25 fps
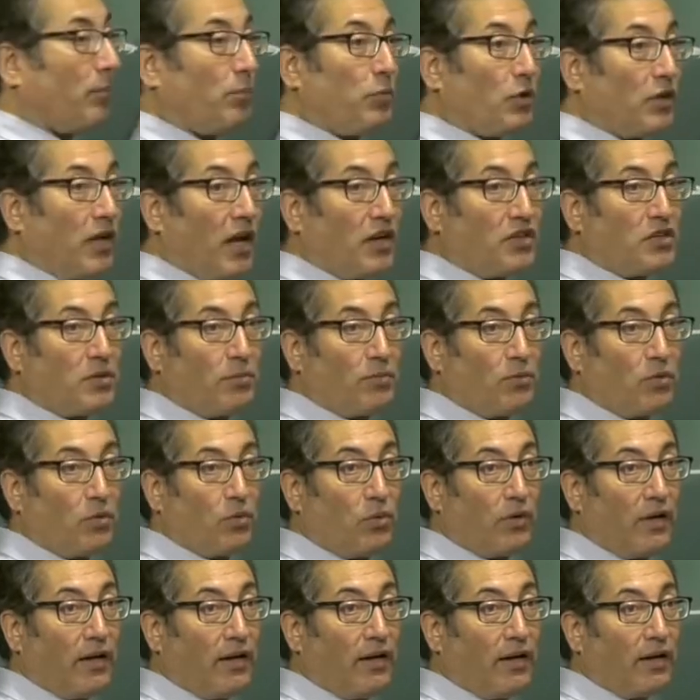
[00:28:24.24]
potassium
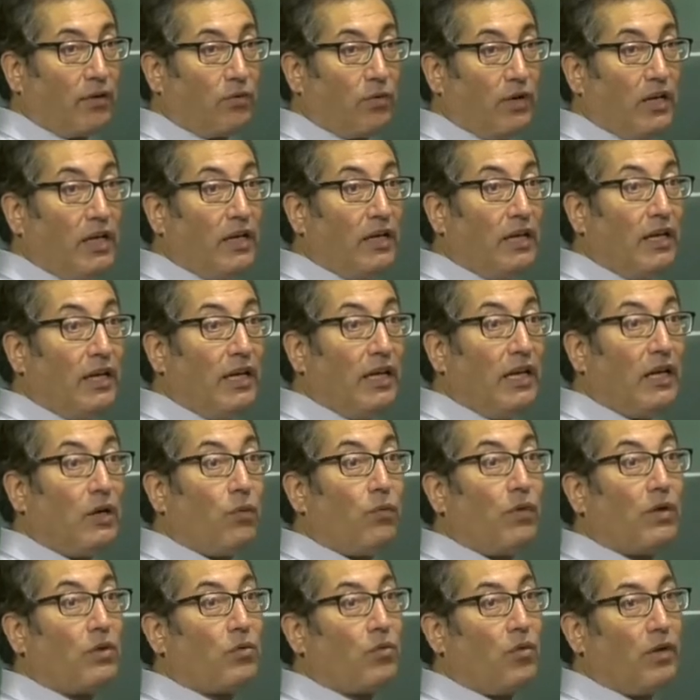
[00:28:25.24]
chloride aqueous in
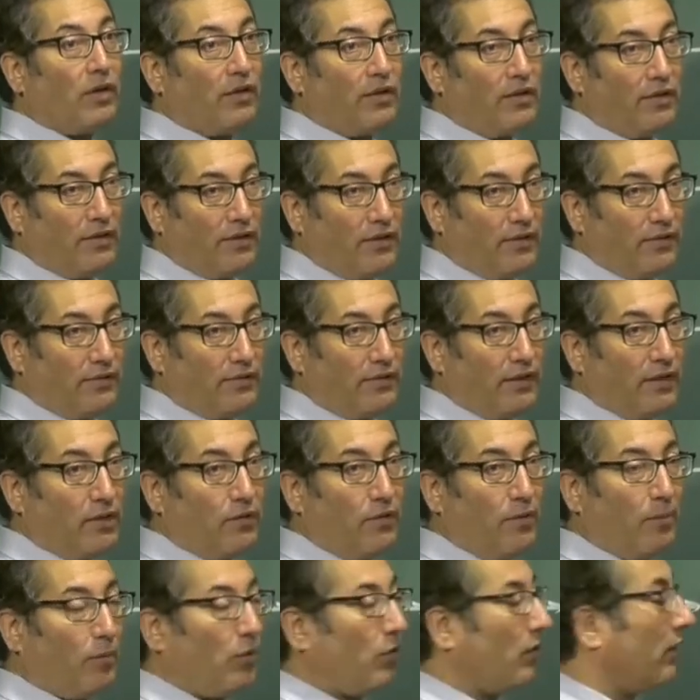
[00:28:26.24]
equal quantities,
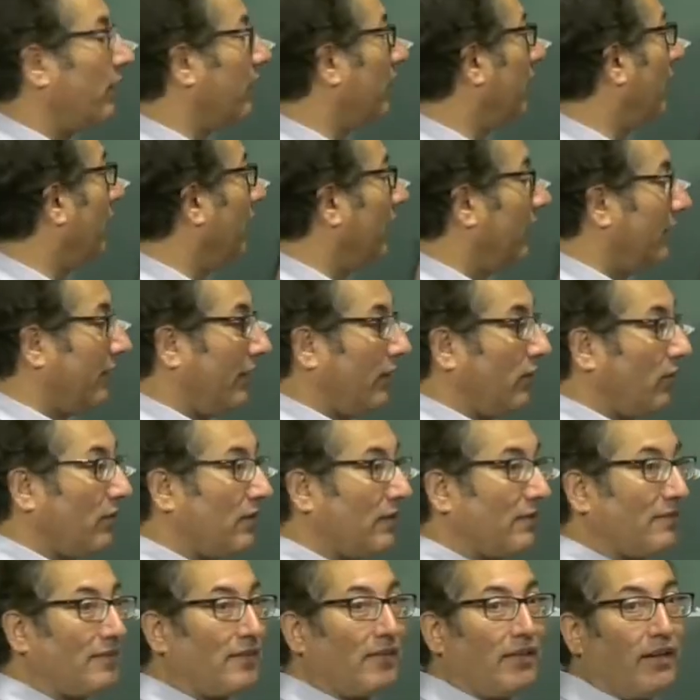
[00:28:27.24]
equimolar. Then you
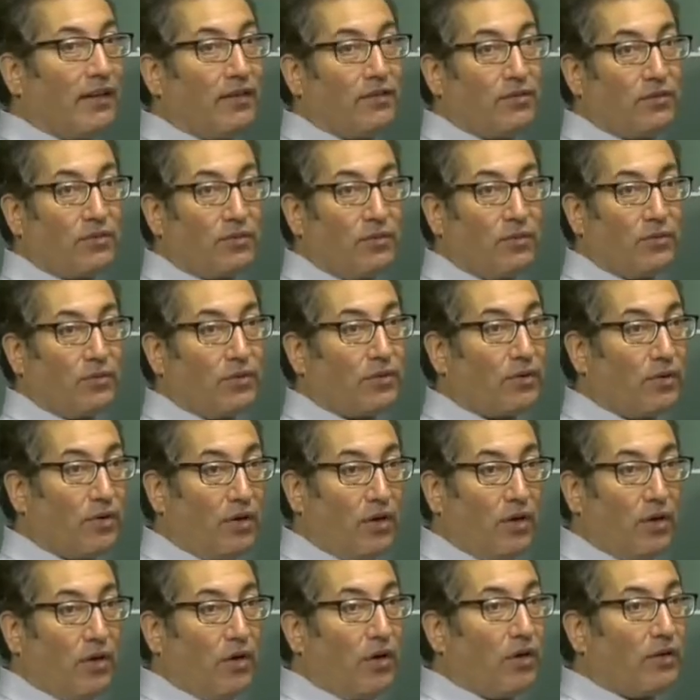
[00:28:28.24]
crystallize the solution.
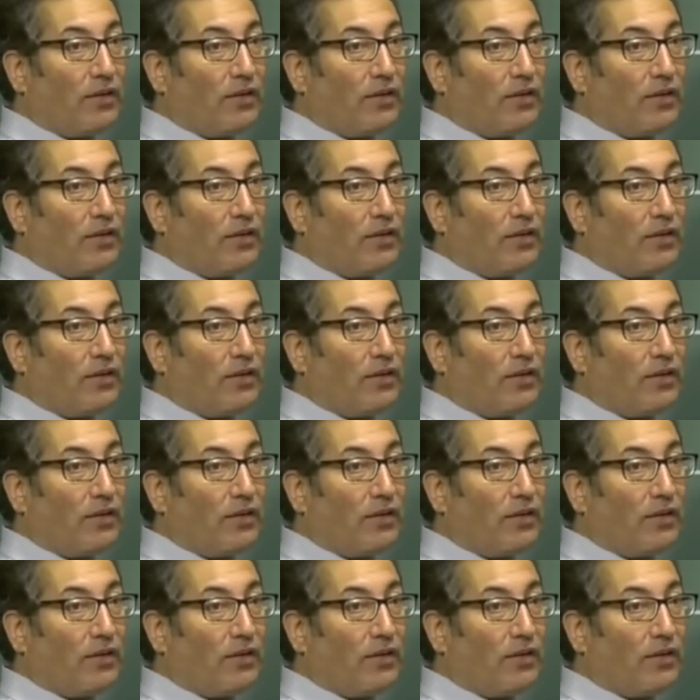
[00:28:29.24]
On